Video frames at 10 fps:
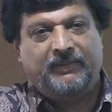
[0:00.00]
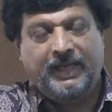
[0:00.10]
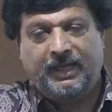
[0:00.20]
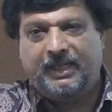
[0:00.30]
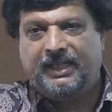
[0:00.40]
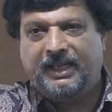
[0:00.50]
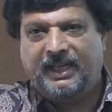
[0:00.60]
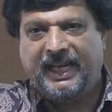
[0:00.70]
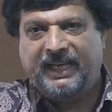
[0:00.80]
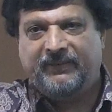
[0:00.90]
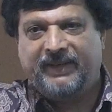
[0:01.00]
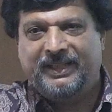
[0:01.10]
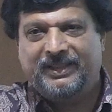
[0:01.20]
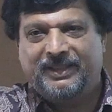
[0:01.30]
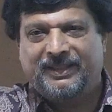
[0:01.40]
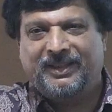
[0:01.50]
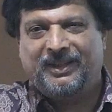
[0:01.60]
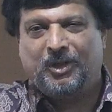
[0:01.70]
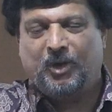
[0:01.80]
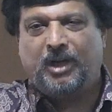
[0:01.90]
we learn a language
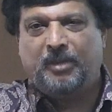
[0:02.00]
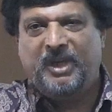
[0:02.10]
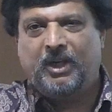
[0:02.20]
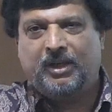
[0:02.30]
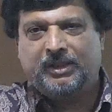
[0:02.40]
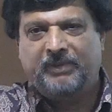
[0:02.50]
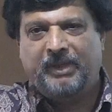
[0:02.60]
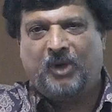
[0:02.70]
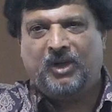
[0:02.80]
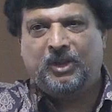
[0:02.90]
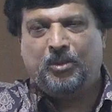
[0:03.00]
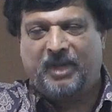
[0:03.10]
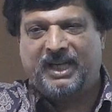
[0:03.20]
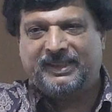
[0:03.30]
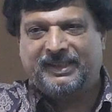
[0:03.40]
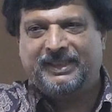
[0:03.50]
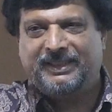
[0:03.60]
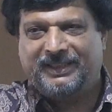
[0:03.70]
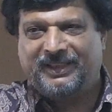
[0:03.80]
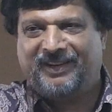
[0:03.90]
not because we want to
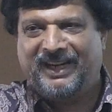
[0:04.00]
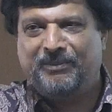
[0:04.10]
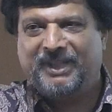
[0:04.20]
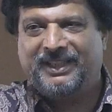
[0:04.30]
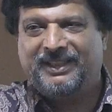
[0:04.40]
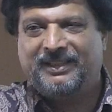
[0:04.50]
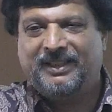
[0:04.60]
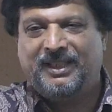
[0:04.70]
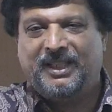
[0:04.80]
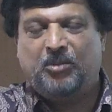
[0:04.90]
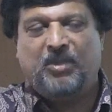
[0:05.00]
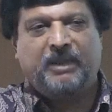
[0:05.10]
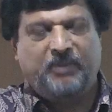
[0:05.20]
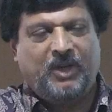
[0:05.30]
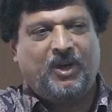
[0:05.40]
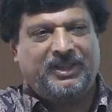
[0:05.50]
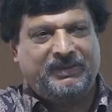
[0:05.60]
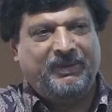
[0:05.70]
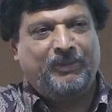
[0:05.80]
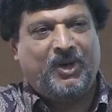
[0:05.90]
master a grammar, but because
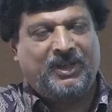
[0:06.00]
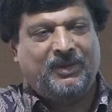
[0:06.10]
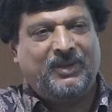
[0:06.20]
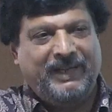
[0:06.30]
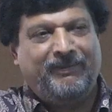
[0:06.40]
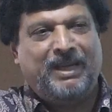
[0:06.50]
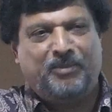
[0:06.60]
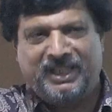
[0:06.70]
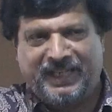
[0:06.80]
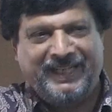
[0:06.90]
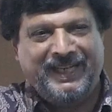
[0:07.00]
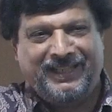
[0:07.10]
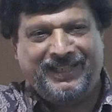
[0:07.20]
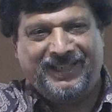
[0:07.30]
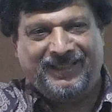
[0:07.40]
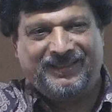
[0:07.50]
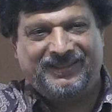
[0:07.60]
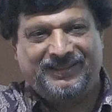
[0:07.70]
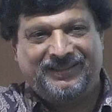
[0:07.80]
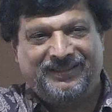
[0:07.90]
we want to develop an identity.
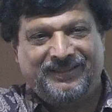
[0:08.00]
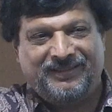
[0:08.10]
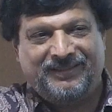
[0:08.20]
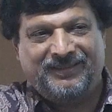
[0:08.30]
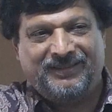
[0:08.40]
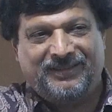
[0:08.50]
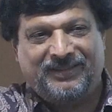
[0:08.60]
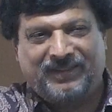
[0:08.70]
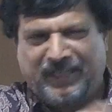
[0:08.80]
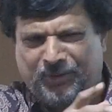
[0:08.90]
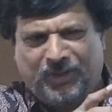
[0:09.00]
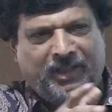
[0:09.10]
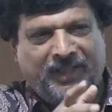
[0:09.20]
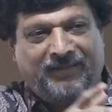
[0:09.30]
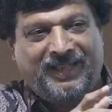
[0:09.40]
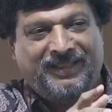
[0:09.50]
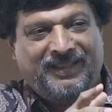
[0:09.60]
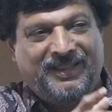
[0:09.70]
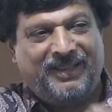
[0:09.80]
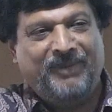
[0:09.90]
It's kind of shocking,
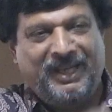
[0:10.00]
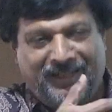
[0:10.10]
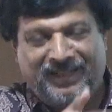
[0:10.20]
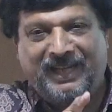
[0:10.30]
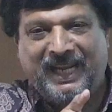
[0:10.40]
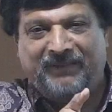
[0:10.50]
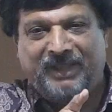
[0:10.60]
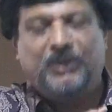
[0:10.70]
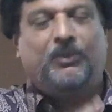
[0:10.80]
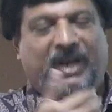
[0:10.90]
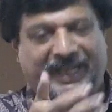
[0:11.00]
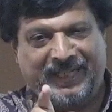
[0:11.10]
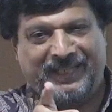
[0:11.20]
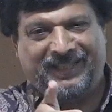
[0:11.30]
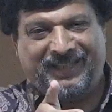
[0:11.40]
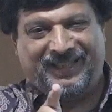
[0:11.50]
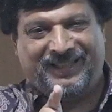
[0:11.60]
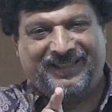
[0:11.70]
right? We learn a language for identity,